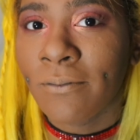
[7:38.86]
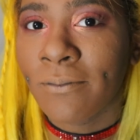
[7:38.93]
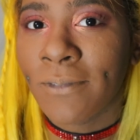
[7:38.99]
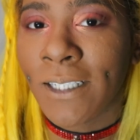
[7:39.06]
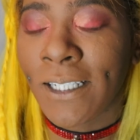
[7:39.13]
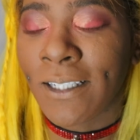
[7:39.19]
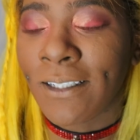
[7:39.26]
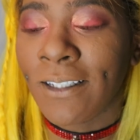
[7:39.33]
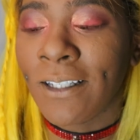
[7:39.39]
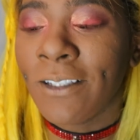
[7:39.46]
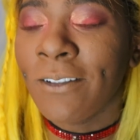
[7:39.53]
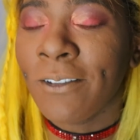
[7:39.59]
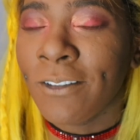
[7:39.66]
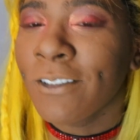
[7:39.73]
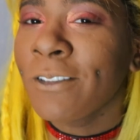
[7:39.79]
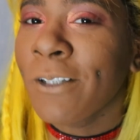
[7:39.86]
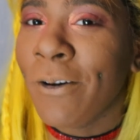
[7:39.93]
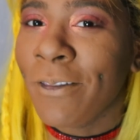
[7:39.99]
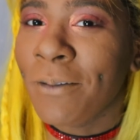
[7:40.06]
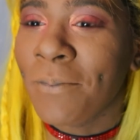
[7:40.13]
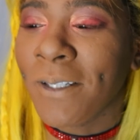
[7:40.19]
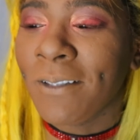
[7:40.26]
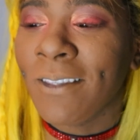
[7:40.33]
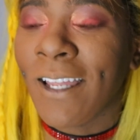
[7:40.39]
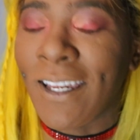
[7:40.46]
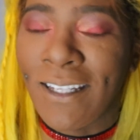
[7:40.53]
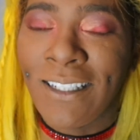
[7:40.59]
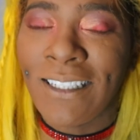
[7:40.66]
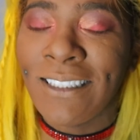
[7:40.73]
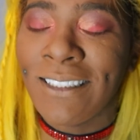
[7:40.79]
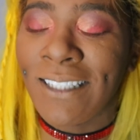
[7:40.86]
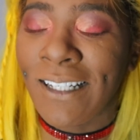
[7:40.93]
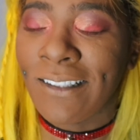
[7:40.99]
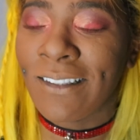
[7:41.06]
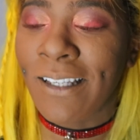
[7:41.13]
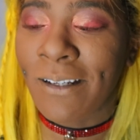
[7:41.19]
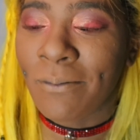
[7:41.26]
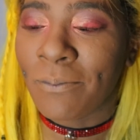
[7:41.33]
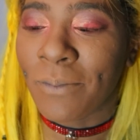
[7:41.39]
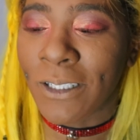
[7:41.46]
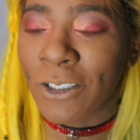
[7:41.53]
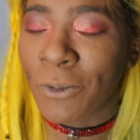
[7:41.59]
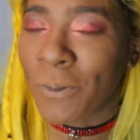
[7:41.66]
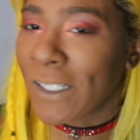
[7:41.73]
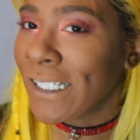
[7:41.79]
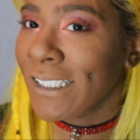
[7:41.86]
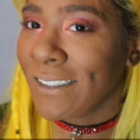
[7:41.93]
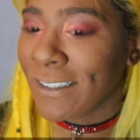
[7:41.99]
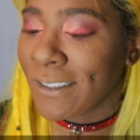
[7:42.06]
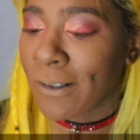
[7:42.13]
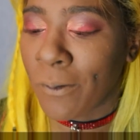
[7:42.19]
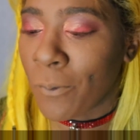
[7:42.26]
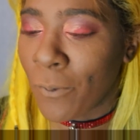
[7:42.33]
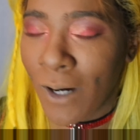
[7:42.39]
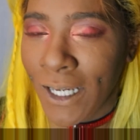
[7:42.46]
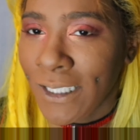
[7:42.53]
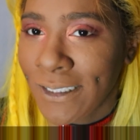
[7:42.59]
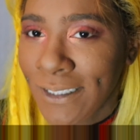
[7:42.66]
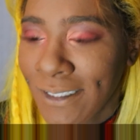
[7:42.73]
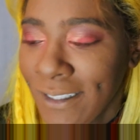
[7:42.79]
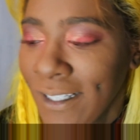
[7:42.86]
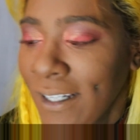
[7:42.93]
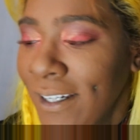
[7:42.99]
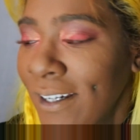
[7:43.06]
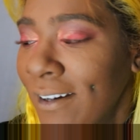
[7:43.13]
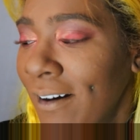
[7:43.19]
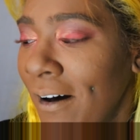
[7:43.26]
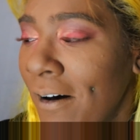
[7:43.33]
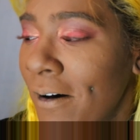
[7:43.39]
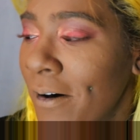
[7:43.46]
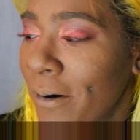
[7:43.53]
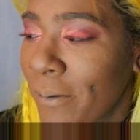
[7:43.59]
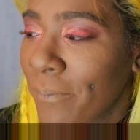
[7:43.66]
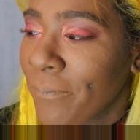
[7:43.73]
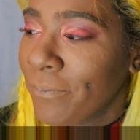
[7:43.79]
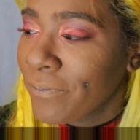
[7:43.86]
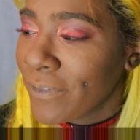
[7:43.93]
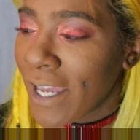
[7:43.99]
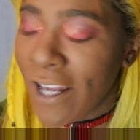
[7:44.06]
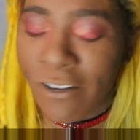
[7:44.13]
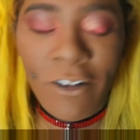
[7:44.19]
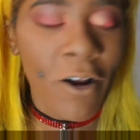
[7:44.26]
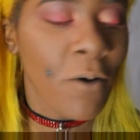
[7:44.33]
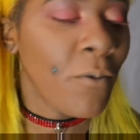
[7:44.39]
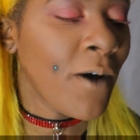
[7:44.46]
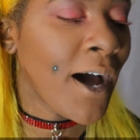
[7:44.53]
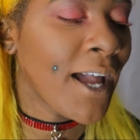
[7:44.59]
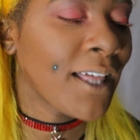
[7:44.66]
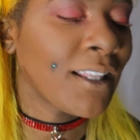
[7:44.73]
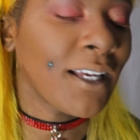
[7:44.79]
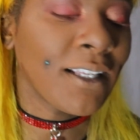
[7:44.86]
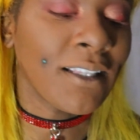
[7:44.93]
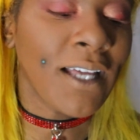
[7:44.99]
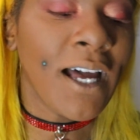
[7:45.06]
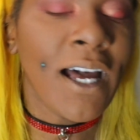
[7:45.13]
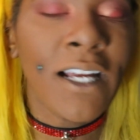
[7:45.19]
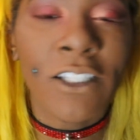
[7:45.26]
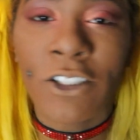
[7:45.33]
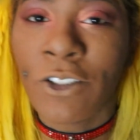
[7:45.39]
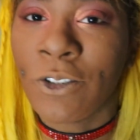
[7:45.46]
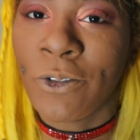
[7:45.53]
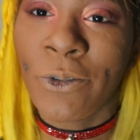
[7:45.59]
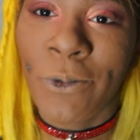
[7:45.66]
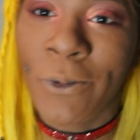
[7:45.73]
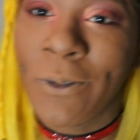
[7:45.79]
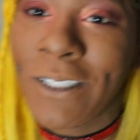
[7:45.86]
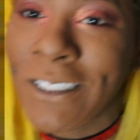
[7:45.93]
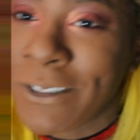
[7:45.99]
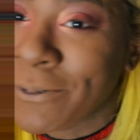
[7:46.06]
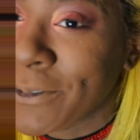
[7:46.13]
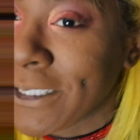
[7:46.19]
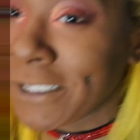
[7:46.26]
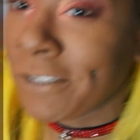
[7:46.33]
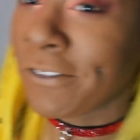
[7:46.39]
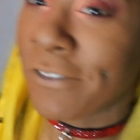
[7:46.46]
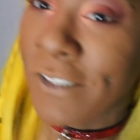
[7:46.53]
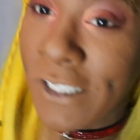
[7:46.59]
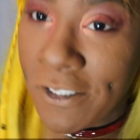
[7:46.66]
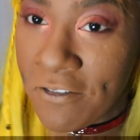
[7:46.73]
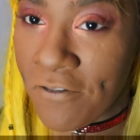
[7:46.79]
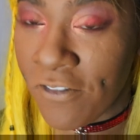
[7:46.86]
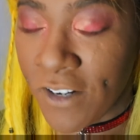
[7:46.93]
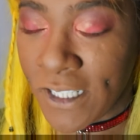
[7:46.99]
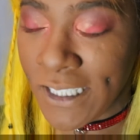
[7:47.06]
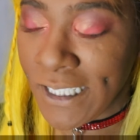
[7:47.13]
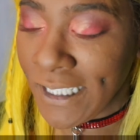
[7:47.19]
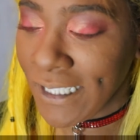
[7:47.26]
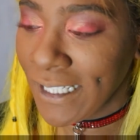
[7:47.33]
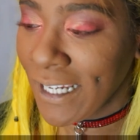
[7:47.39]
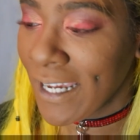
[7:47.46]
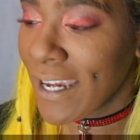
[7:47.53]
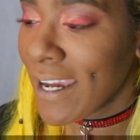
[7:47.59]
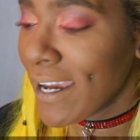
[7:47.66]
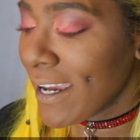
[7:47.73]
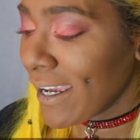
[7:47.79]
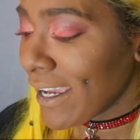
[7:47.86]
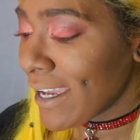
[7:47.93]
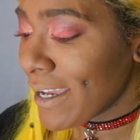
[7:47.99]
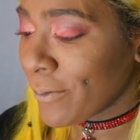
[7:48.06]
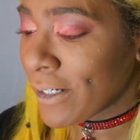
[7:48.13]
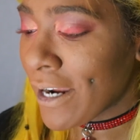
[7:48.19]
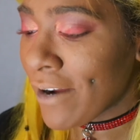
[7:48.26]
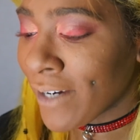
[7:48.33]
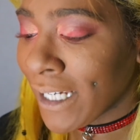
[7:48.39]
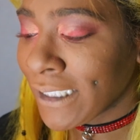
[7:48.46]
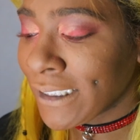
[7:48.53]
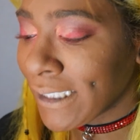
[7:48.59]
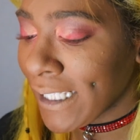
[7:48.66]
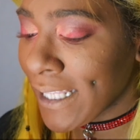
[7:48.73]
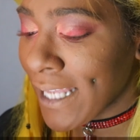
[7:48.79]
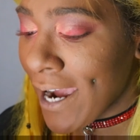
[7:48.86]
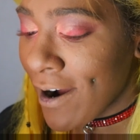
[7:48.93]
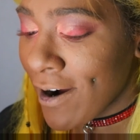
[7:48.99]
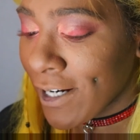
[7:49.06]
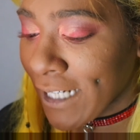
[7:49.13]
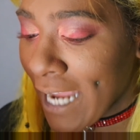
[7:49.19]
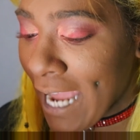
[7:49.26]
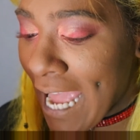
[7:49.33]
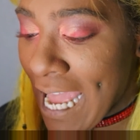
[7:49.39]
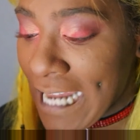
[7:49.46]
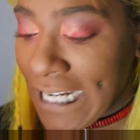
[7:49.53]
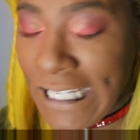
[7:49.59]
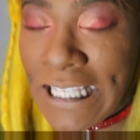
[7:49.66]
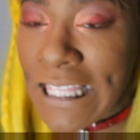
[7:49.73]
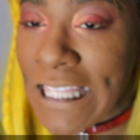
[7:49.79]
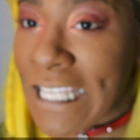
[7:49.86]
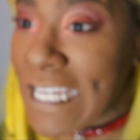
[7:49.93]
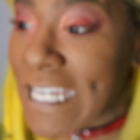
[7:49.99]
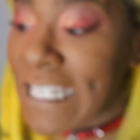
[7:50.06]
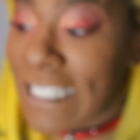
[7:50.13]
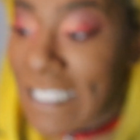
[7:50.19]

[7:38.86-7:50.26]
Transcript: Like, you know the meme, like, it's like that bitch what? Like, what? I don't know why I like that, I just do. It's really freaking funny. And whenever I see that on anything,